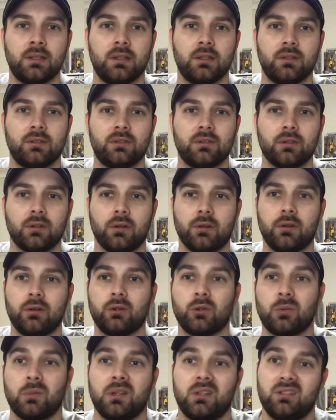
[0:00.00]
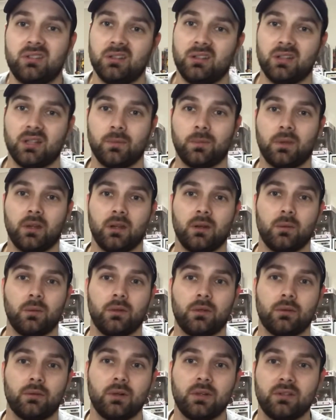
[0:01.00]
So those will be sitting up there with
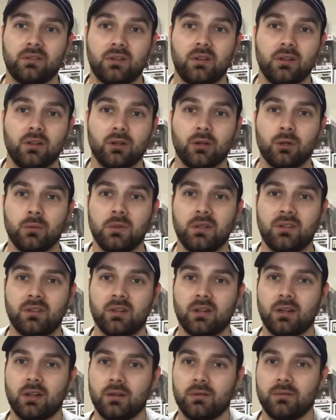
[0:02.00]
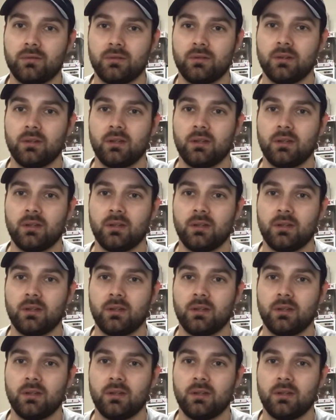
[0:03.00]
the rest of the Kobe stuff.